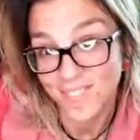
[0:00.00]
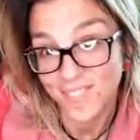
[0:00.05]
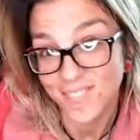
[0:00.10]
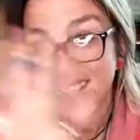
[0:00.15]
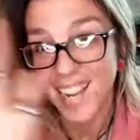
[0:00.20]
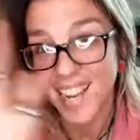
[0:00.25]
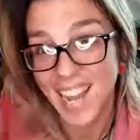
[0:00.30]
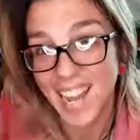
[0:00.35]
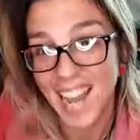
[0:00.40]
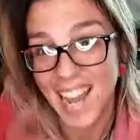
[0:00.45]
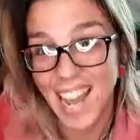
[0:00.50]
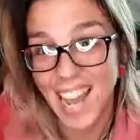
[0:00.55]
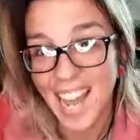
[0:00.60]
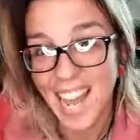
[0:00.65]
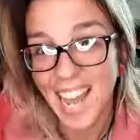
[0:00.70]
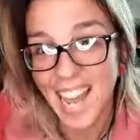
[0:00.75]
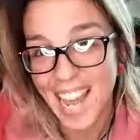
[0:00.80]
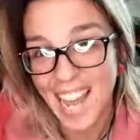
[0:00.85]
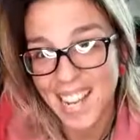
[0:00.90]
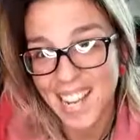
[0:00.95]

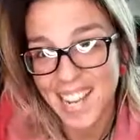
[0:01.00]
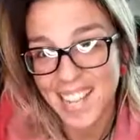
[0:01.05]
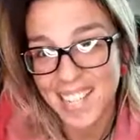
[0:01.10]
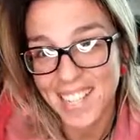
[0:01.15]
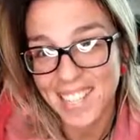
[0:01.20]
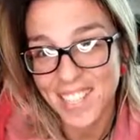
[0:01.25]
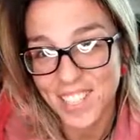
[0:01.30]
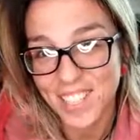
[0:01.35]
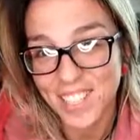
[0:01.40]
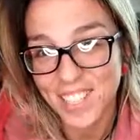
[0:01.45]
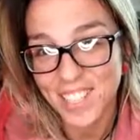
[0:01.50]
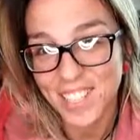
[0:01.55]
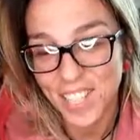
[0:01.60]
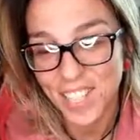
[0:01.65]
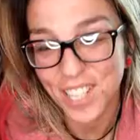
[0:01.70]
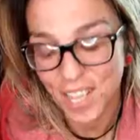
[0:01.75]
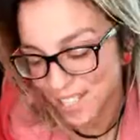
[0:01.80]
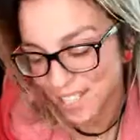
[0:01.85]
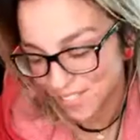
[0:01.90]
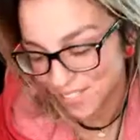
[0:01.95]
Hi, it's
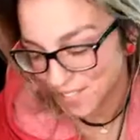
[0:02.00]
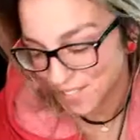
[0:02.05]
Jaimie from